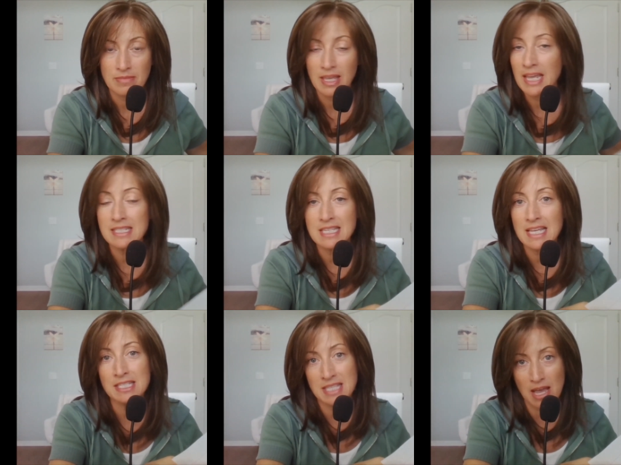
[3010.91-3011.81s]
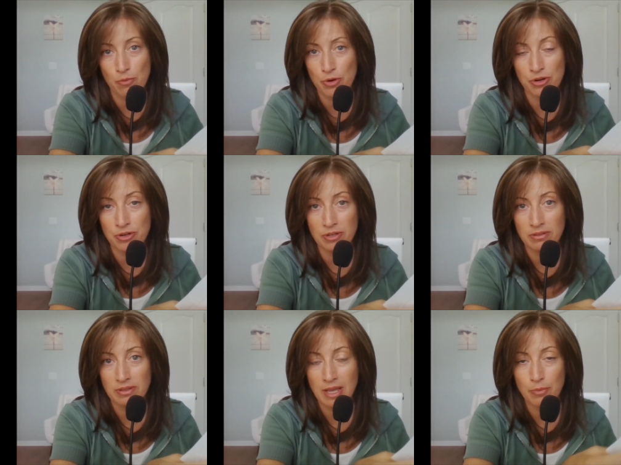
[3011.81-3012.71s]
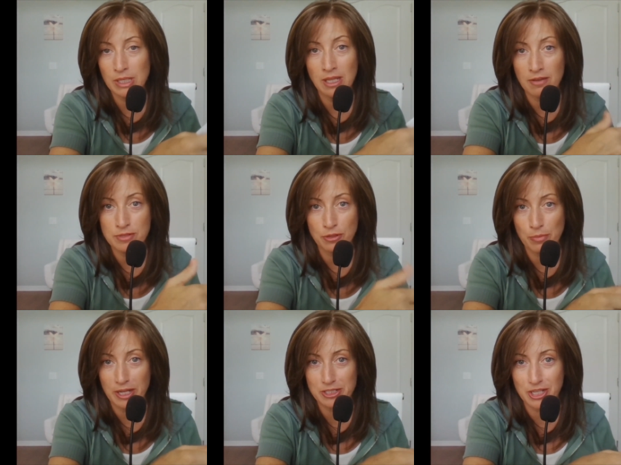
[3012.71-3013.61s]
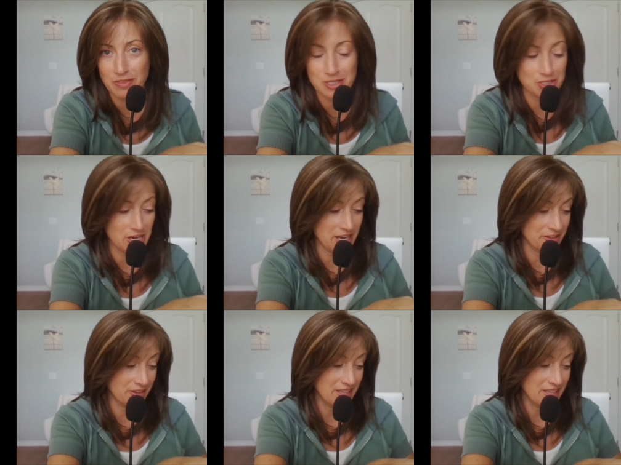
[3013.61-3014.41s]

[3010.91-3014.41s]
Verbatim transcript: It's that word that we love so much on this channel.